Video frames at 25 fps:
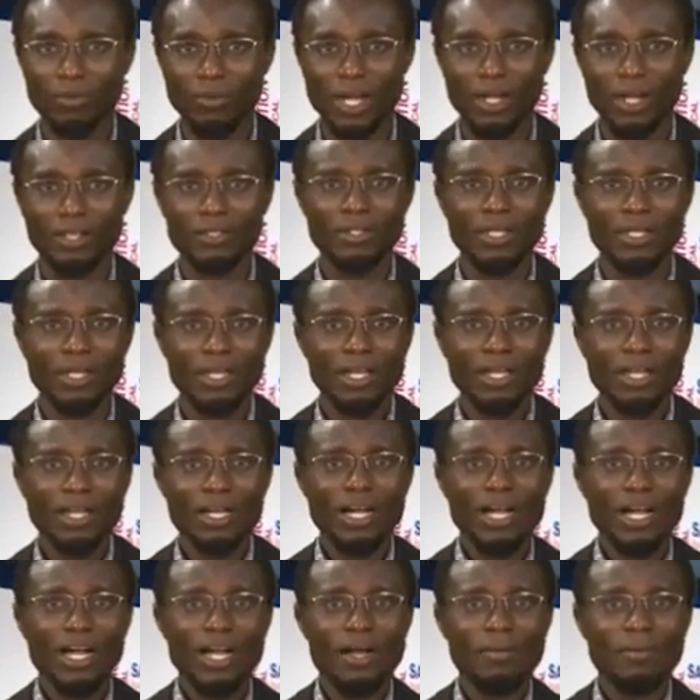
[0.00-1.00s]
Well,
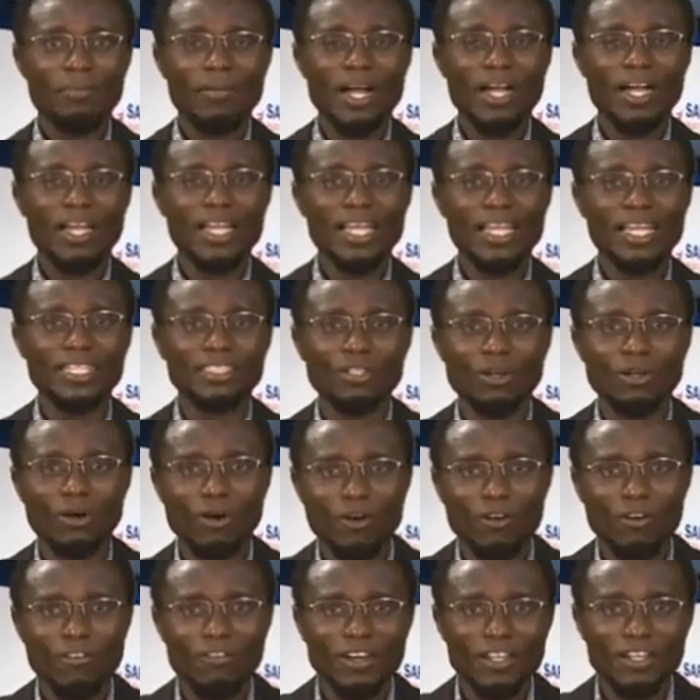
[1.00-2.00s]
ahead
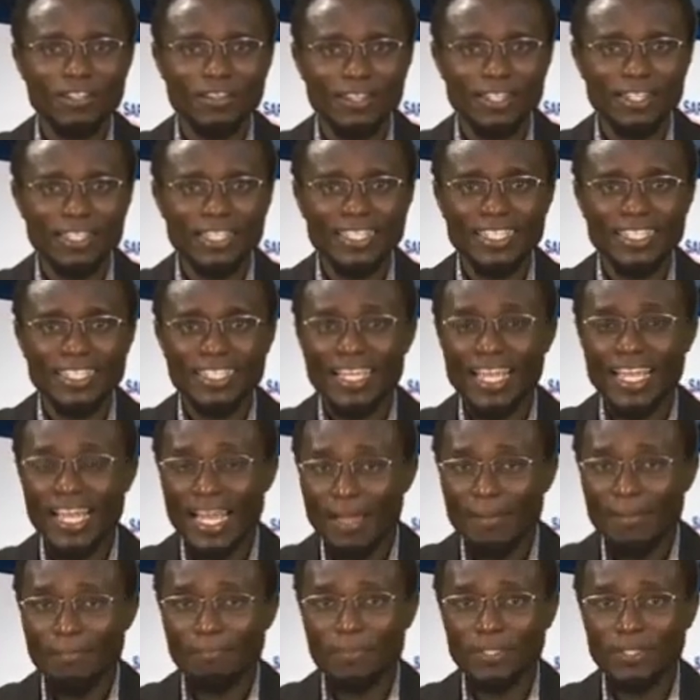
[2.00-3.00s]
of the
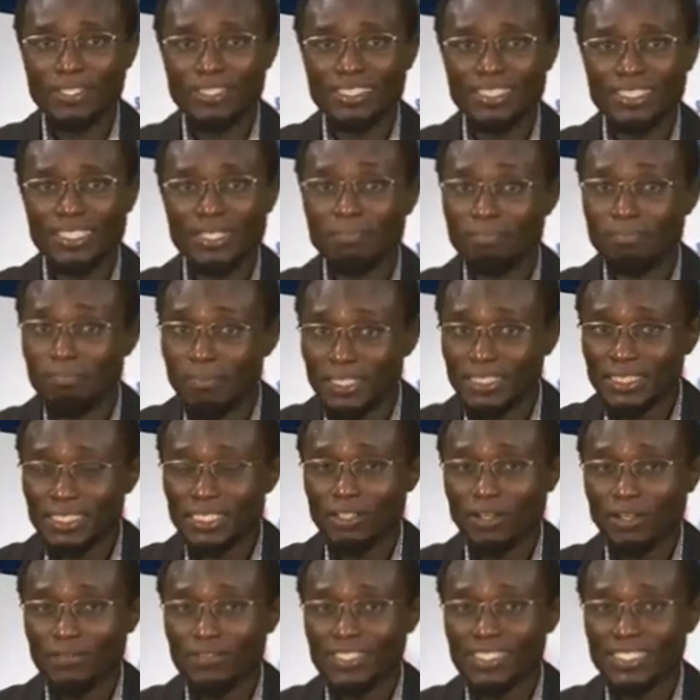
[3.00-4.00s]
MPC
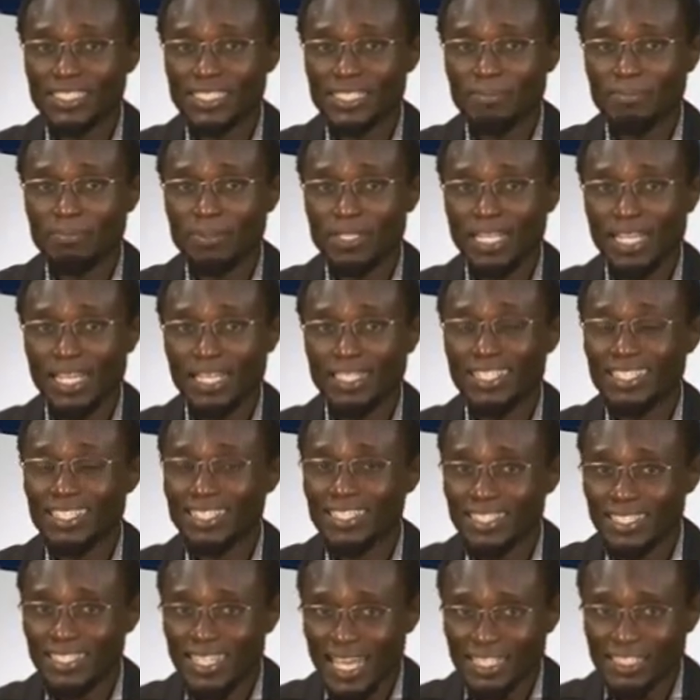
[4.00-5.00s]
meeting of the CBN
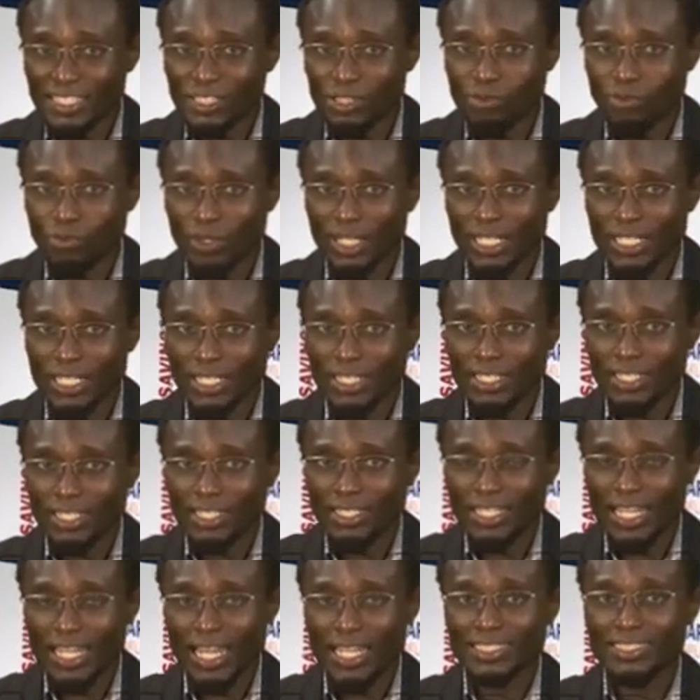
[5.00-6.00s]
next week,
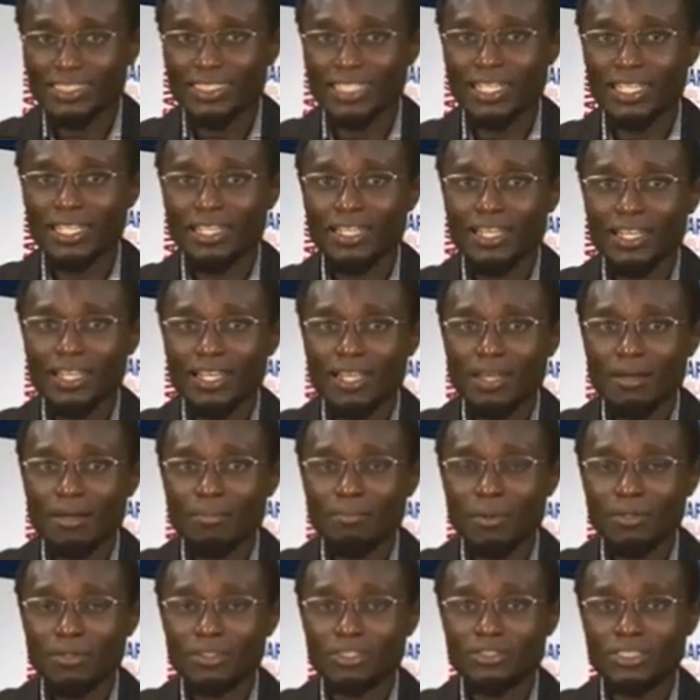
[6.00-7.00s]
that's the
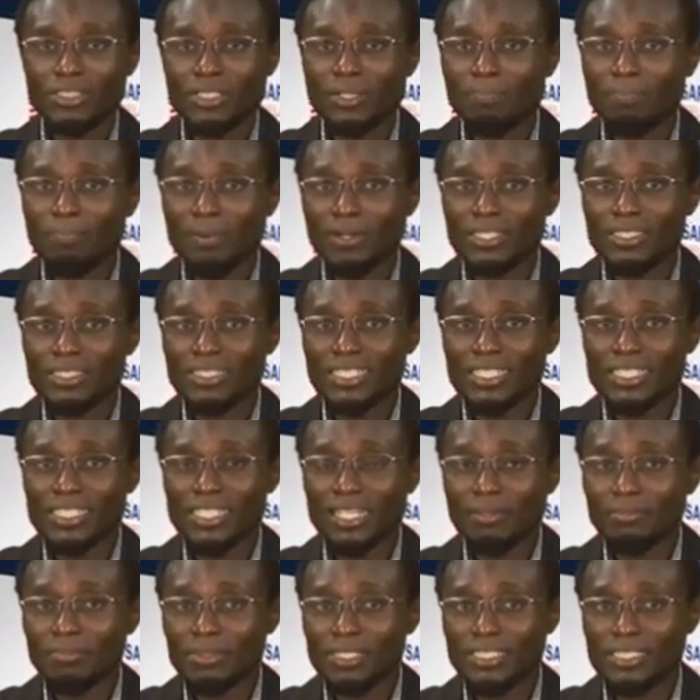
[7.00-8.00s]
Monetary Policy
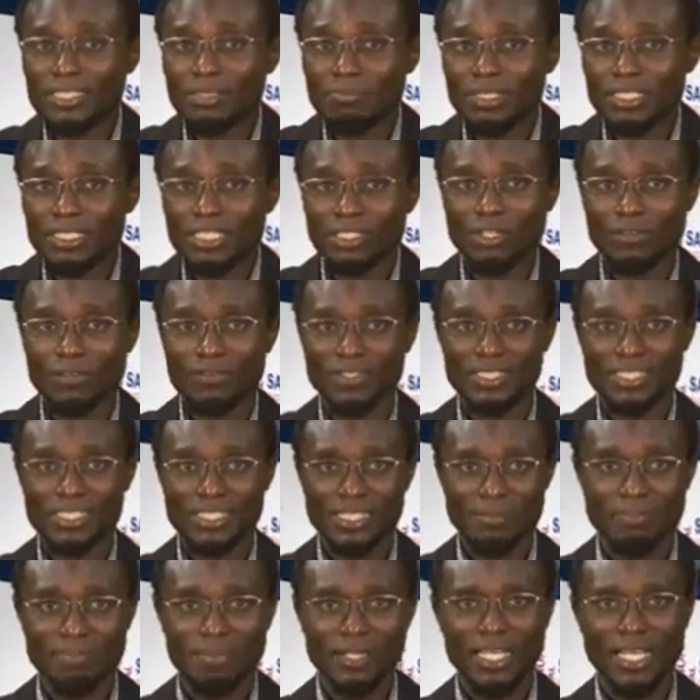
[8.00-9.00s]
Committee meeting of the
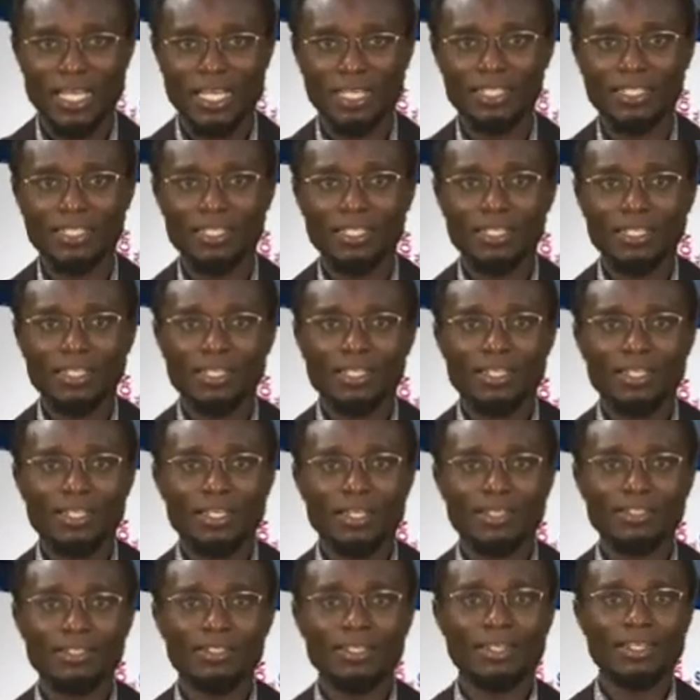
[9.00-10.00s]
CBN,
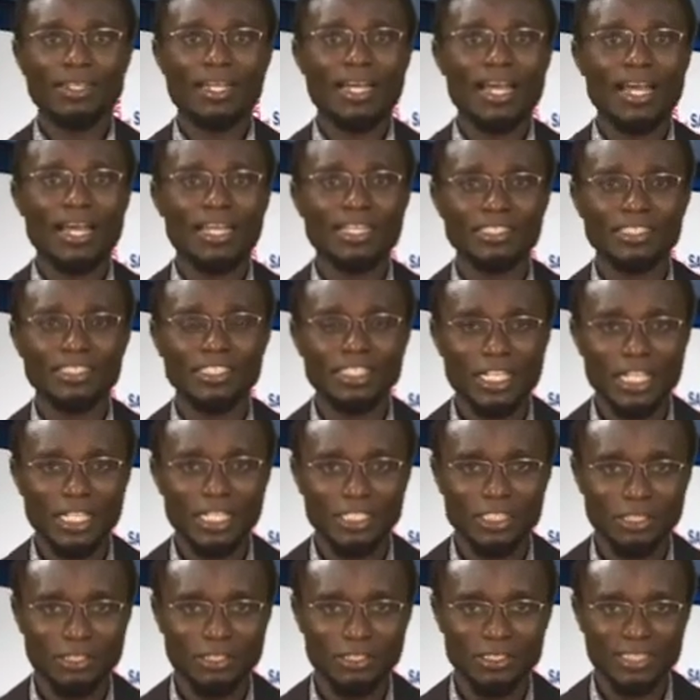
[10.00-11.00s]
there are
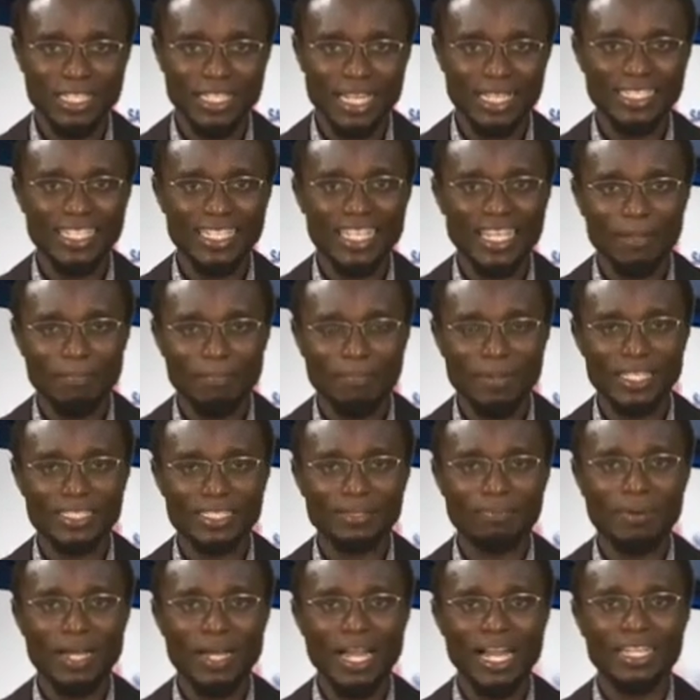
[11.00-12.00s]
indications that the
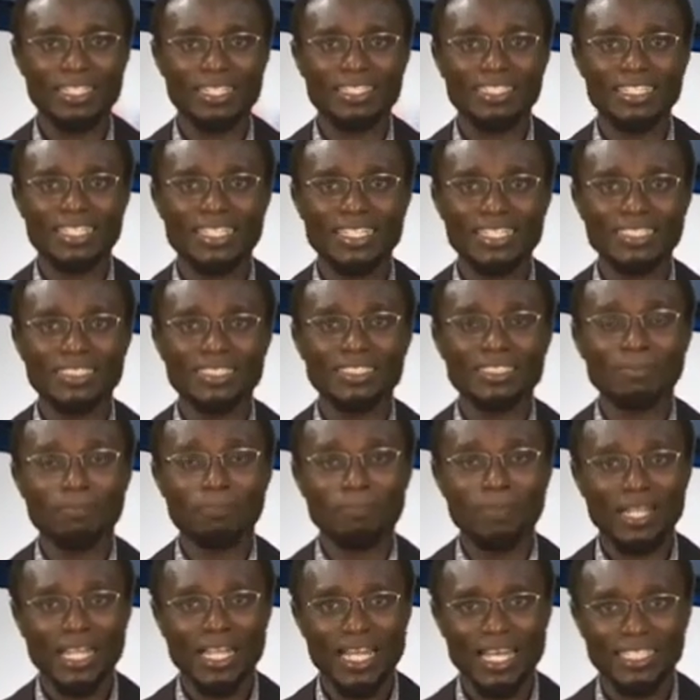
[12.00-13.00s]
Apex Bank is
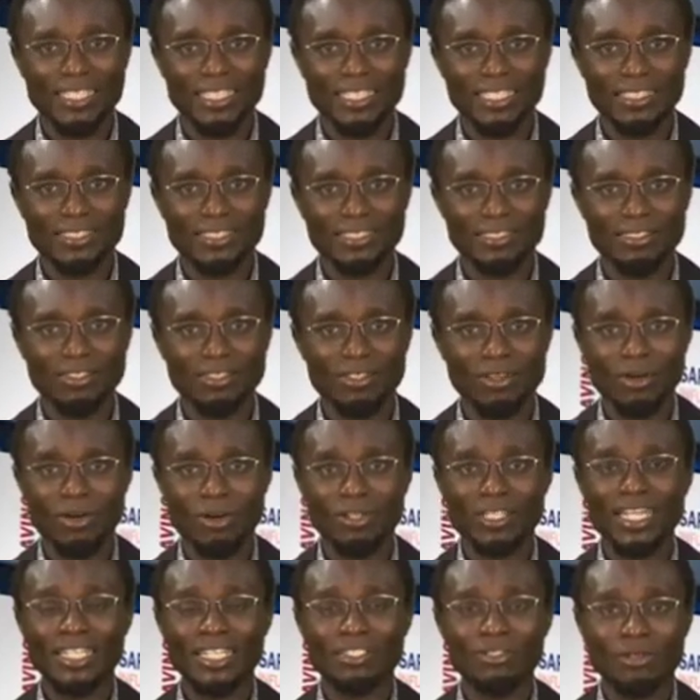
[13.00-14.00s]
planning
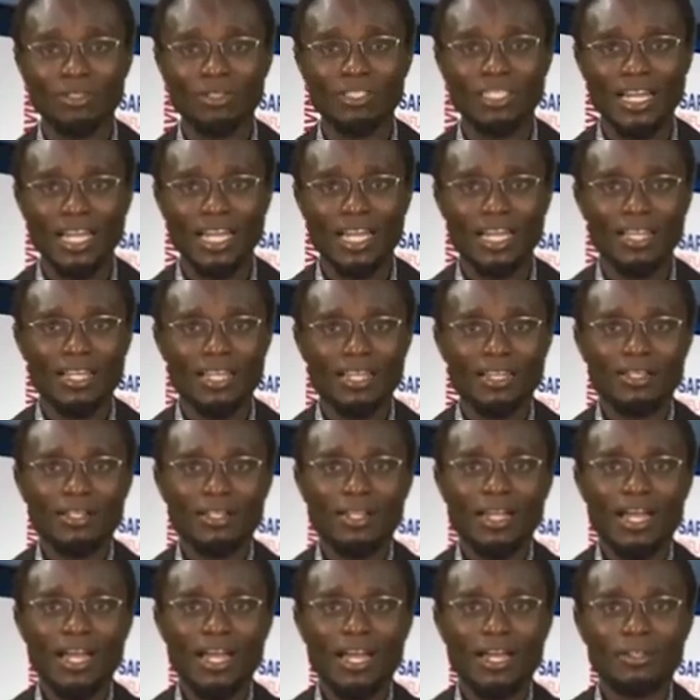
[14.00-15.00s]
on another
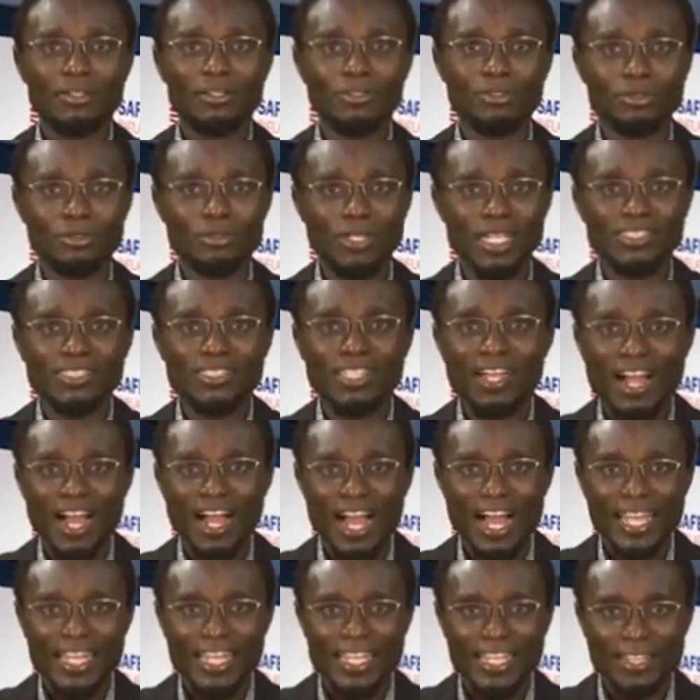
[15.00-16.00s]
rate
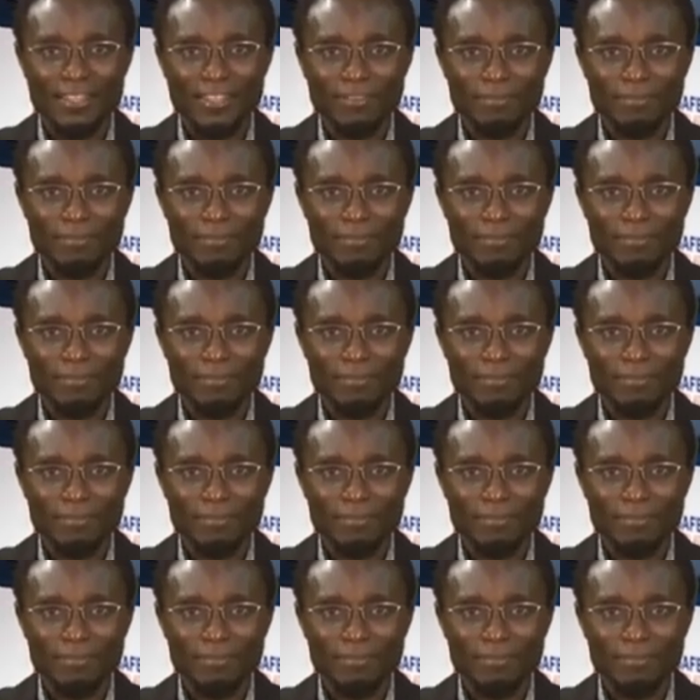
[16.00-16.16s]
hike,